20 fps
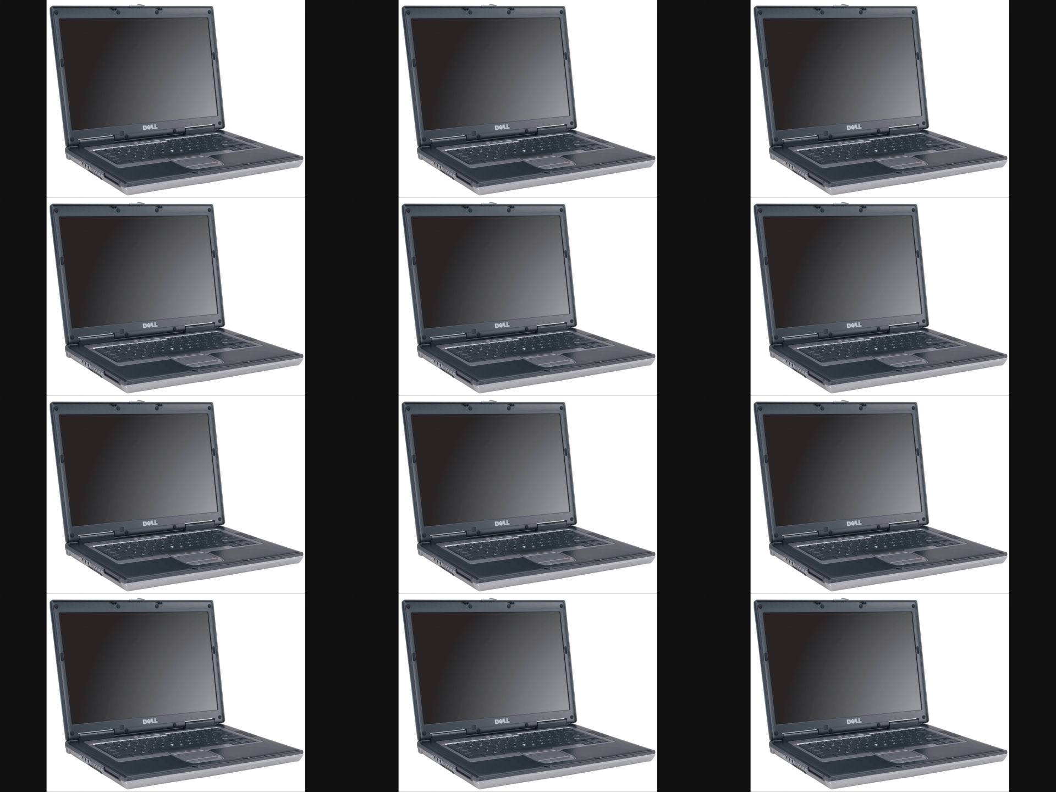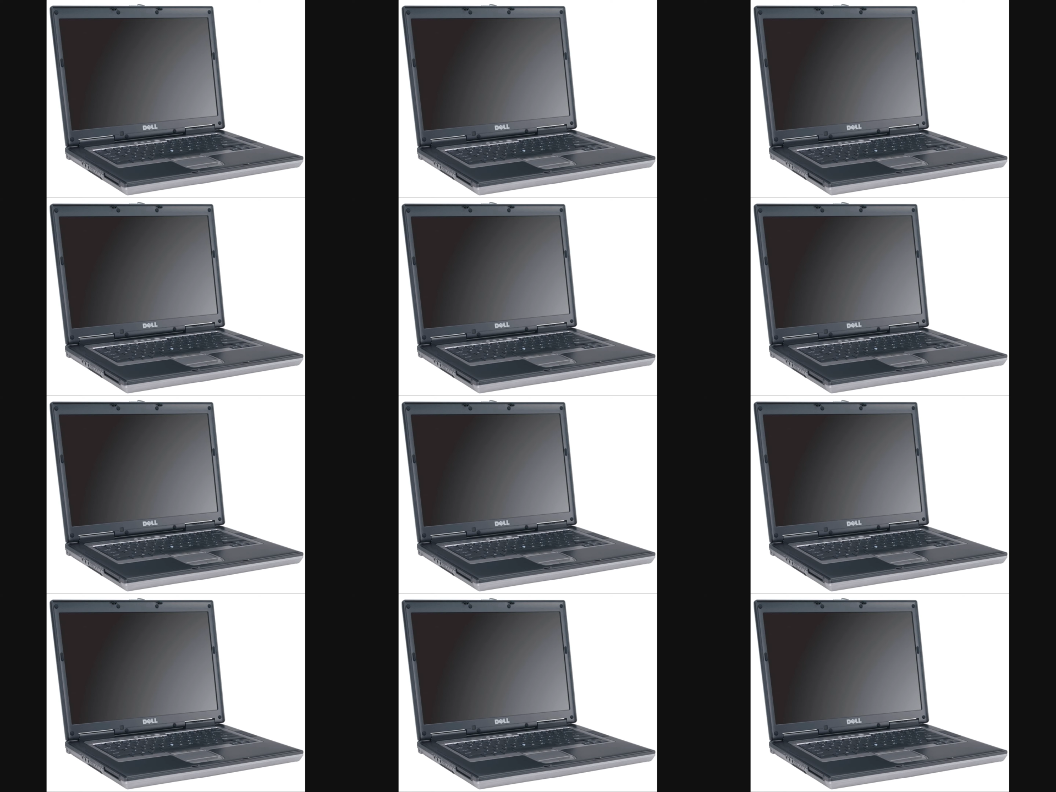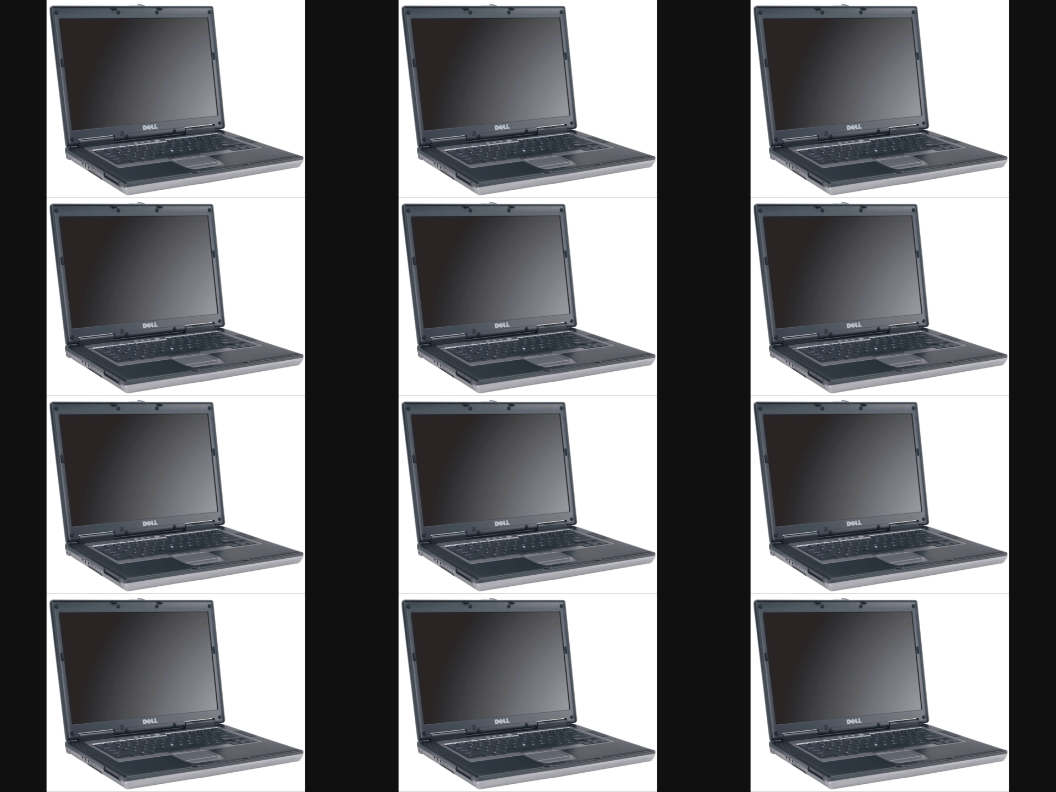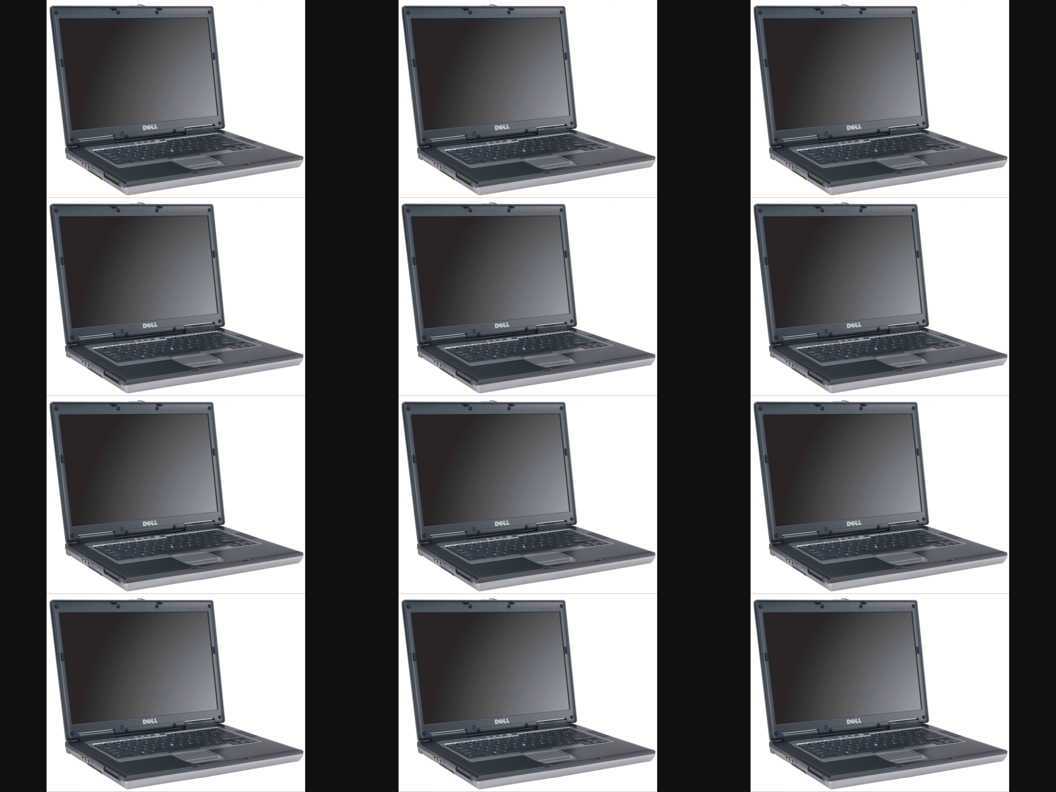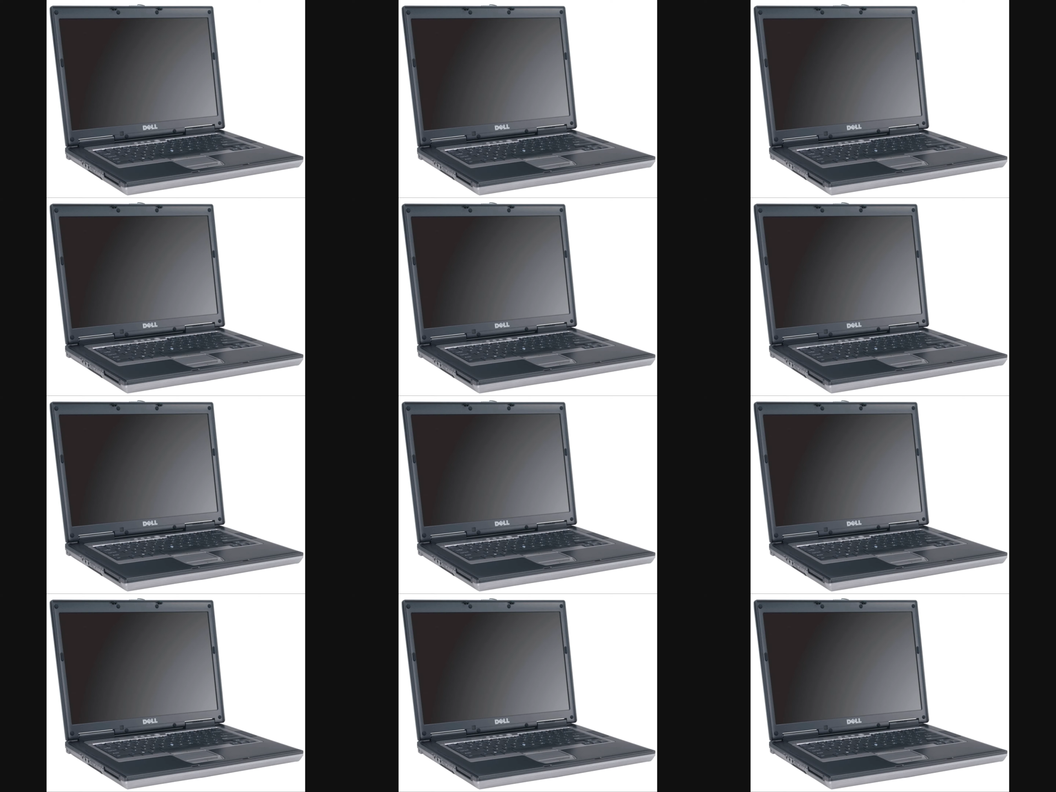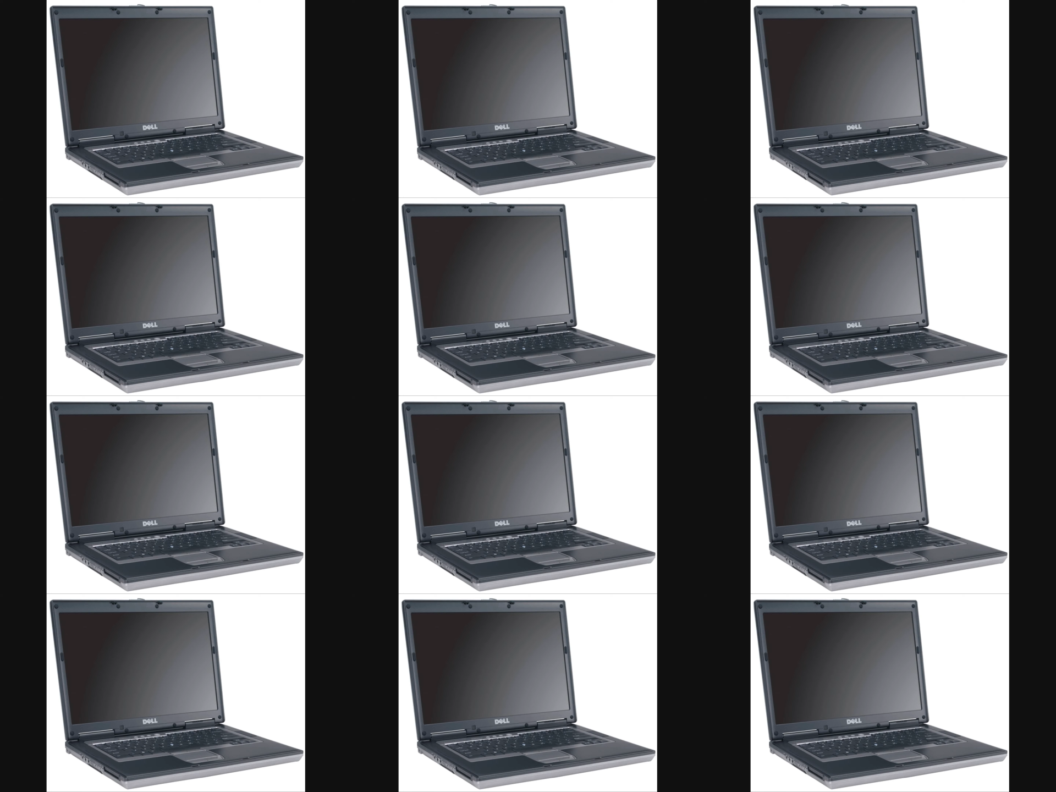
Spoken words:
[unreadable: no face in view]